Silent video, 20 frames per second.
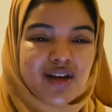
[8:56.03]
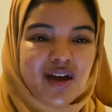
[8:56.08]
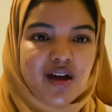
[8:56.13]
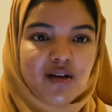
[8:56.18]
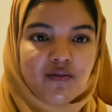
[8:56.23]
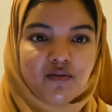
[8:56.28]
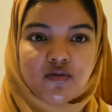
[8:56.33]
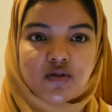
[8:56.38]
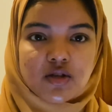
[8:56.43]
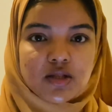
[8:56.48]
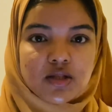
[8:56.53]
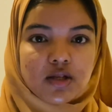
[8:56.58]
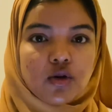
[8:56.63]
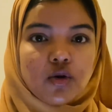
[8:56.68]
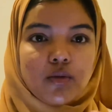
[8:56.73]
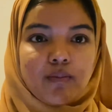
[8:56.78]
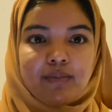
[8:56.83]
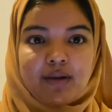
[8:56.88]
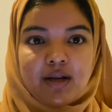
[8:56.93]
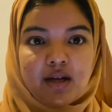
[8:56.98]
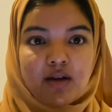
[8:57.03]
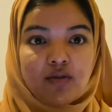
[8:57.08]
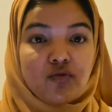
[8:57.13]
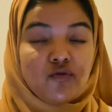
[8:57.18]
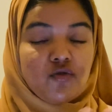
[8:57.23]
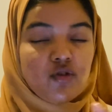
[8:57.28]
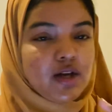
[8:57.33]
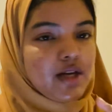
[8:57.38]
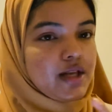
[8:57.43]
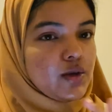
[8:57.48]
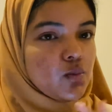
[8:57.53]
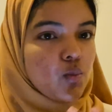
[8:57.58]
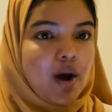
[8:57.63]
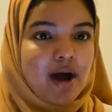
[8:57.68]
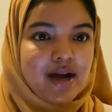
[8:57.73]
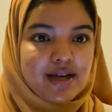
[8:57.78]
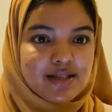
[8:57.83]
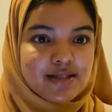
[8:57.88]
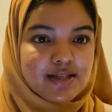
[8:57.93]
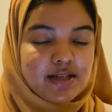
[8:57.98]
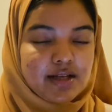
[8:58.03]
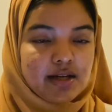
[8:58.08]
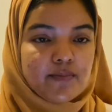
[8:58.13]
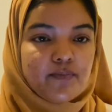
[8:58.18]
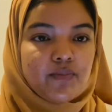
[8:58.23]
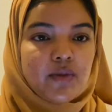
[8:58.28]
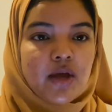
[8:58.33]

every single minute really wisely.